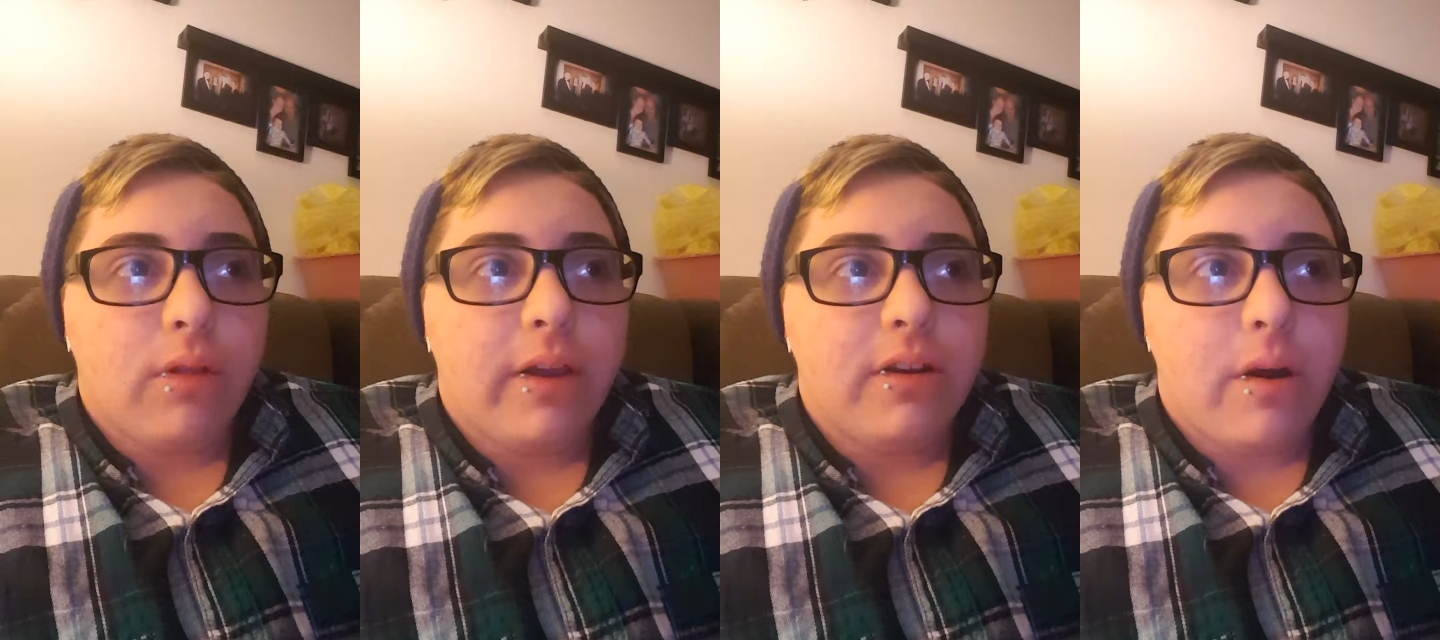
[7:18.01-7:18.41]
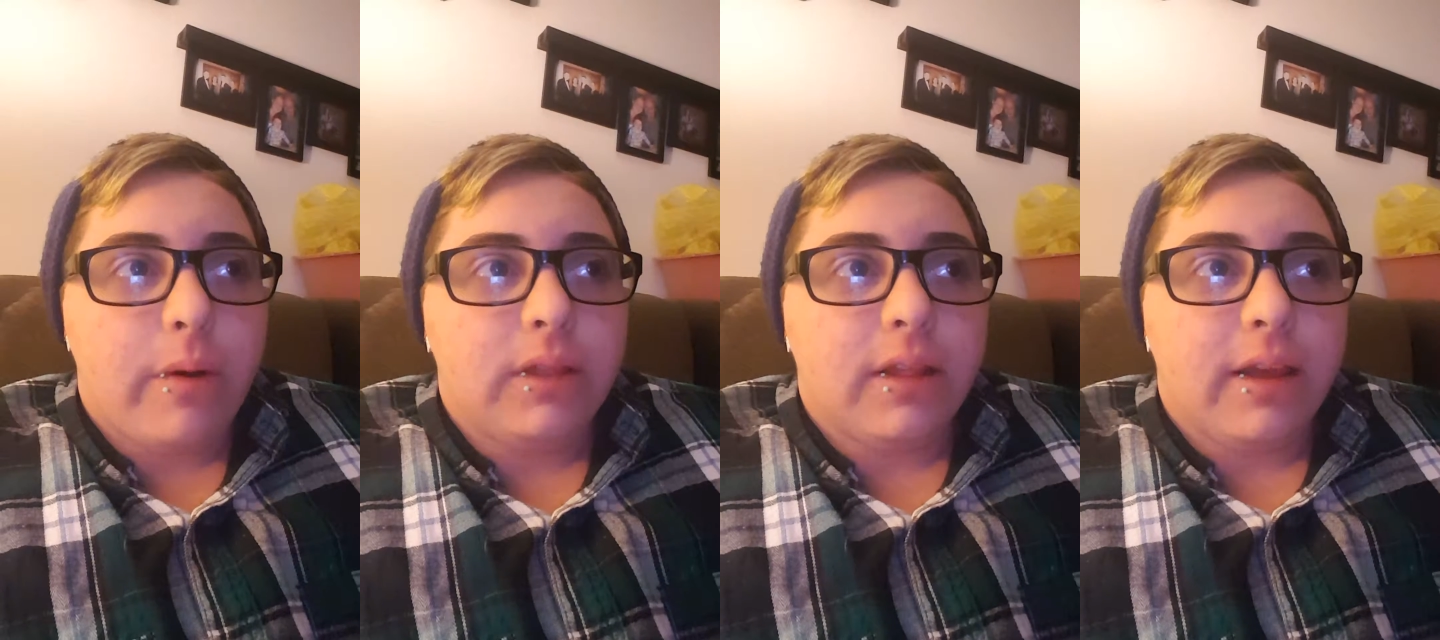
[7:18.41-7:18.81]
like
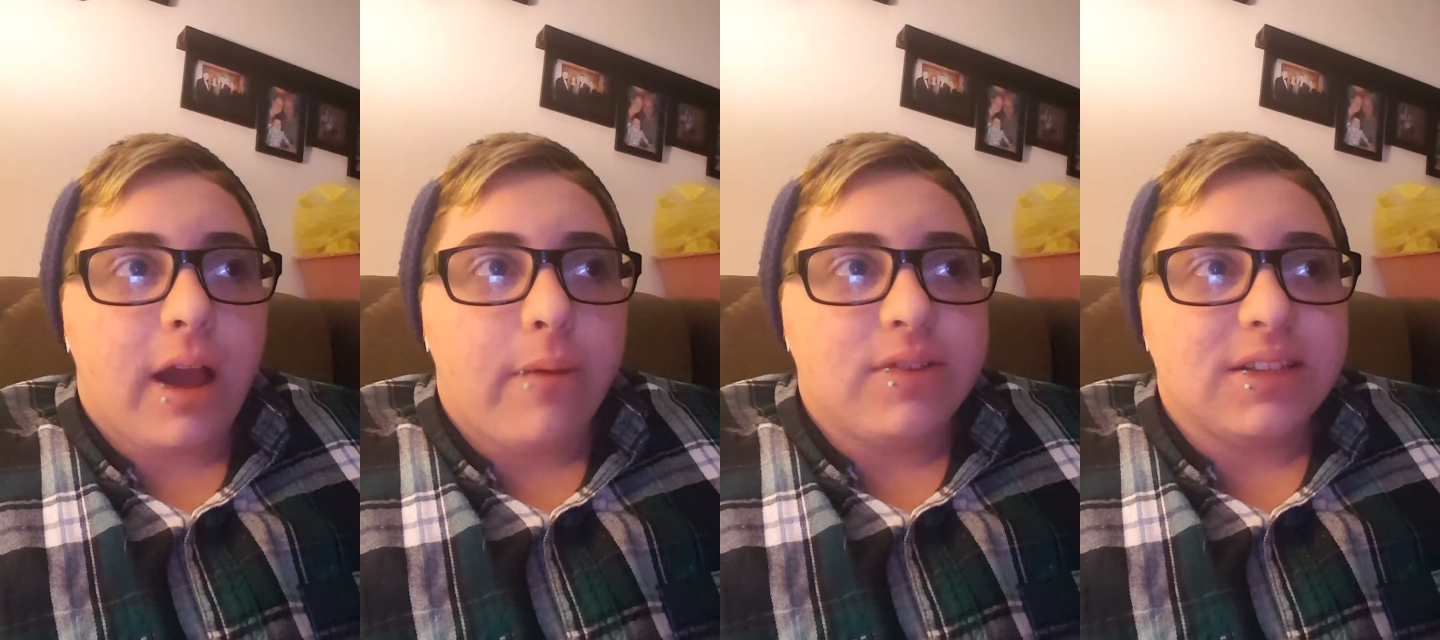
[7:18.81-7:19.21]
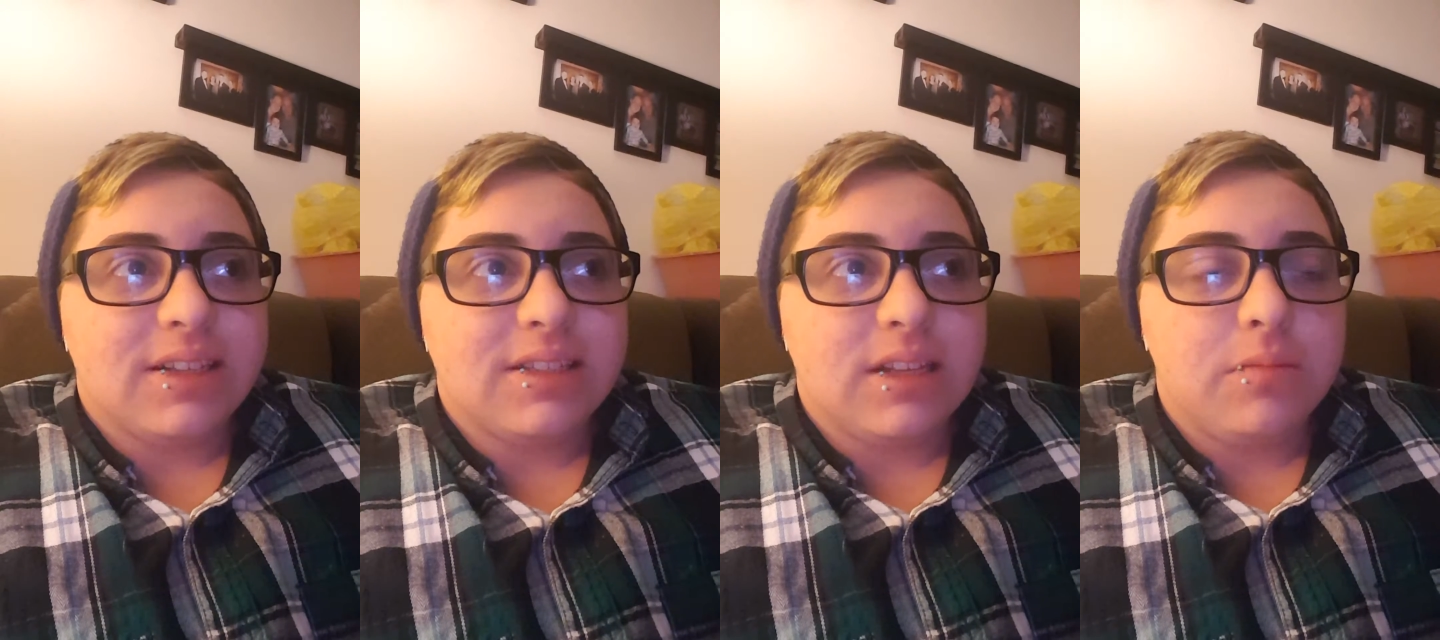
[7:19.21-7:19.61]
knowing that like I was like
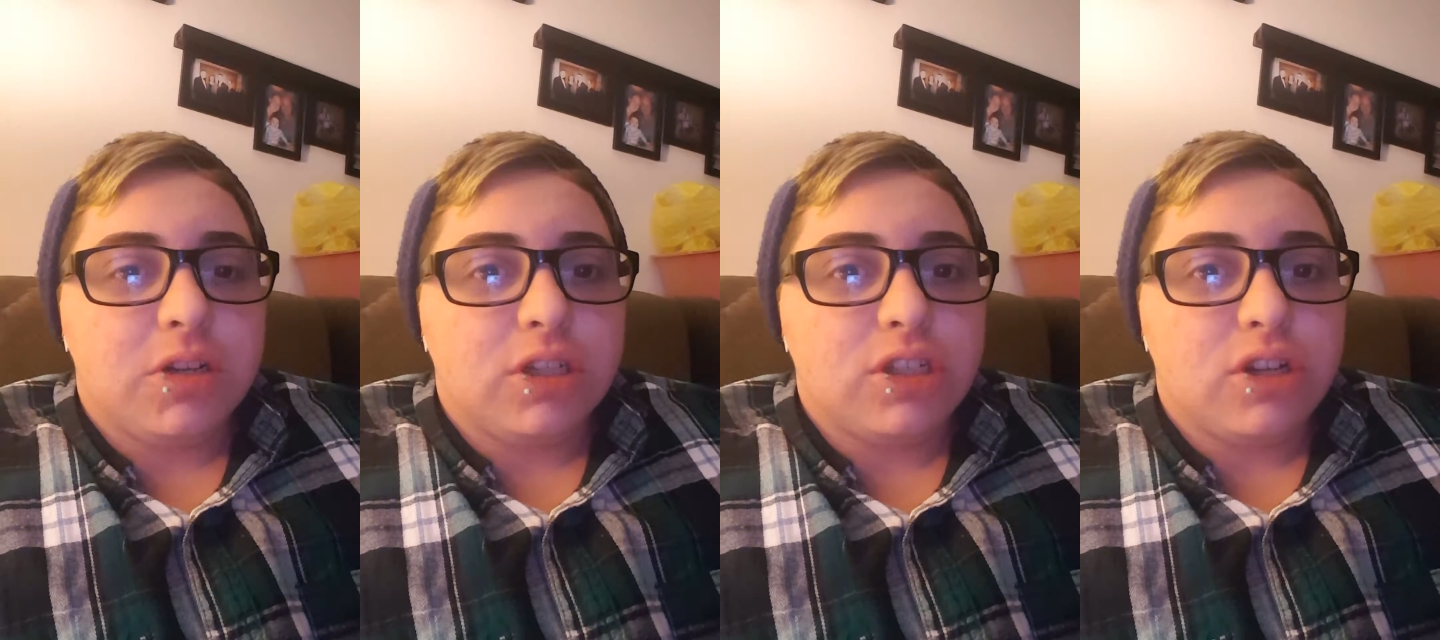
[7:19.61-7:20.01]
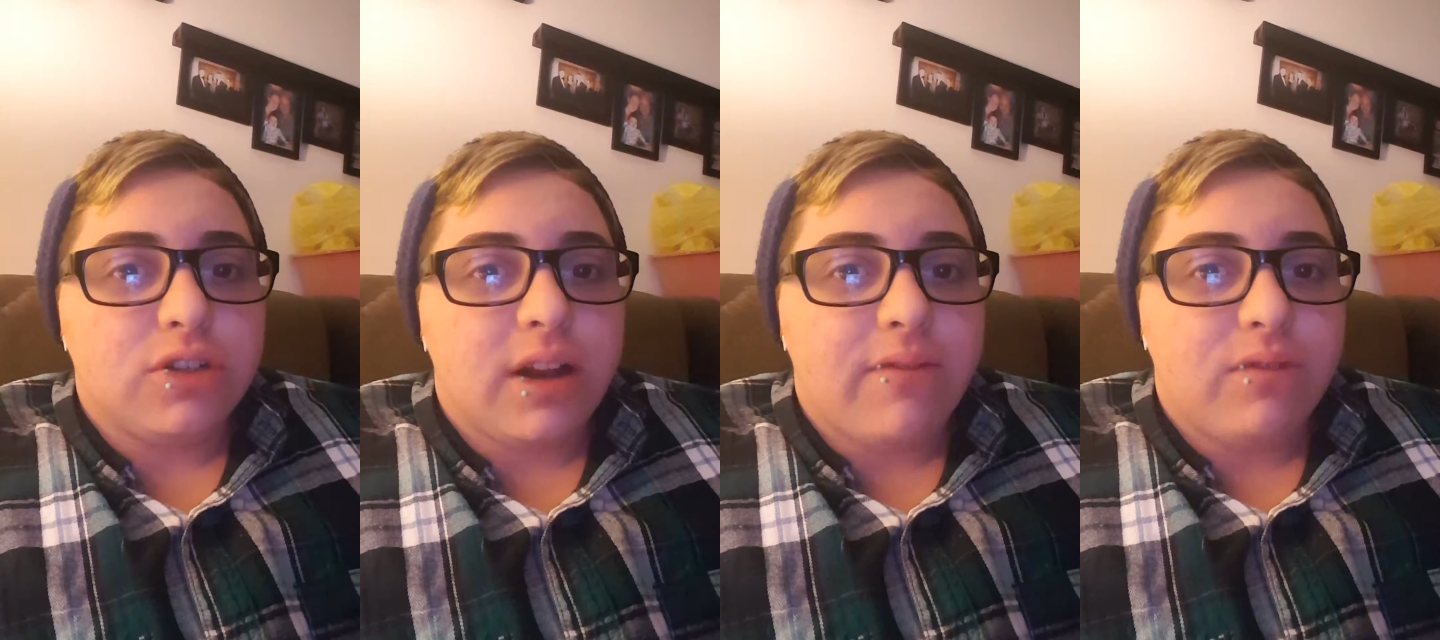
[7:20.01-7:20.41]
asleep during
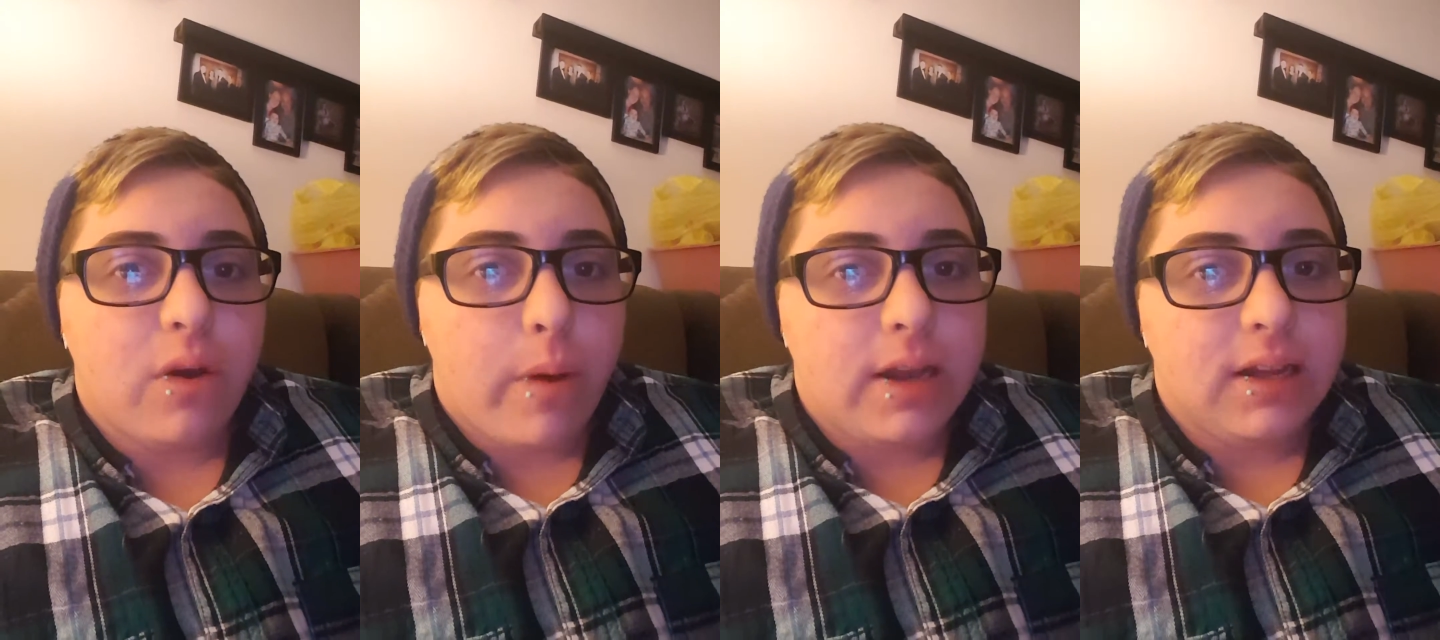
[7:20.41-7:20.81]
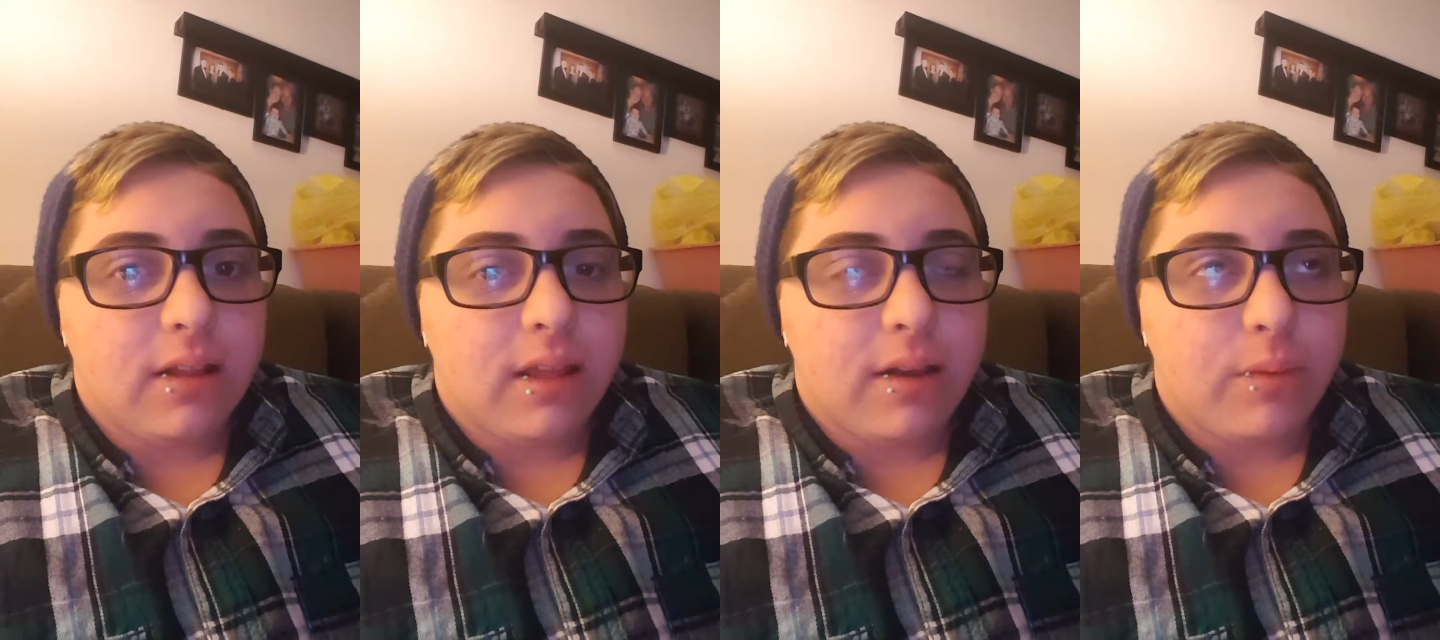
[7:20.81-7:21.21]
surgery and I have no idea
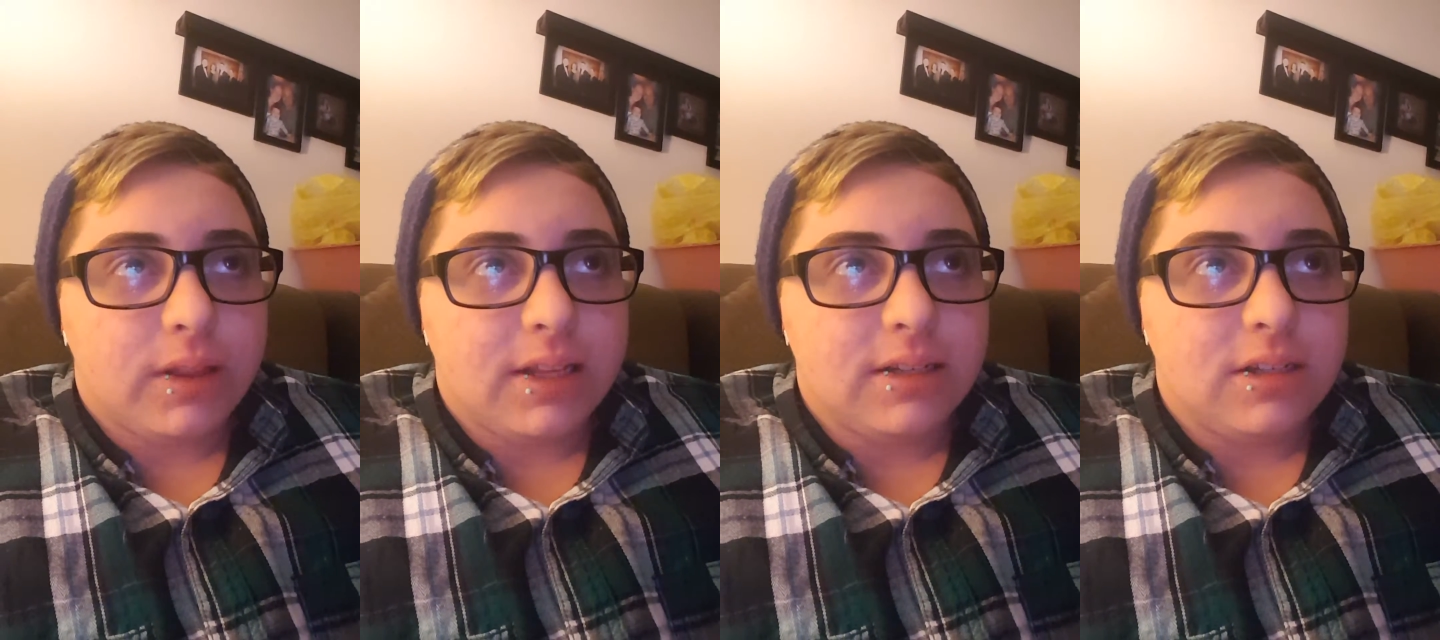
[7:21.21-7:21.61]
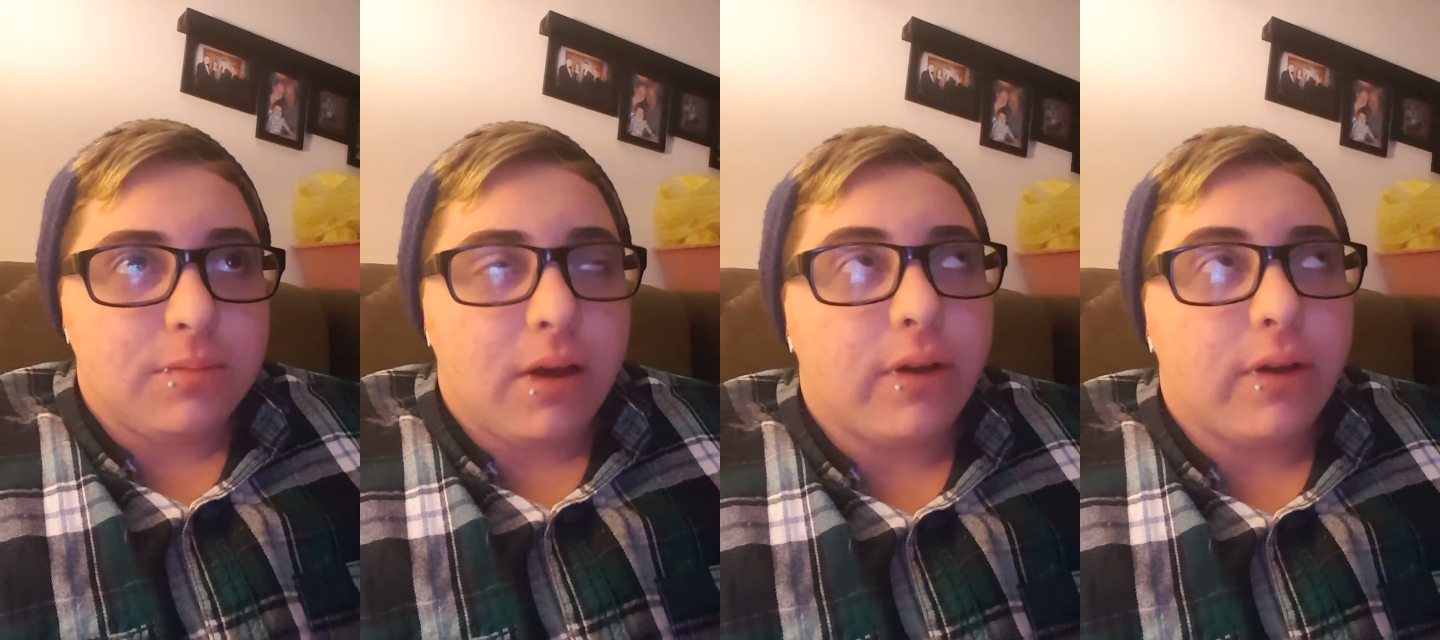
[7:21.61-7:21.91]
like what they did to me.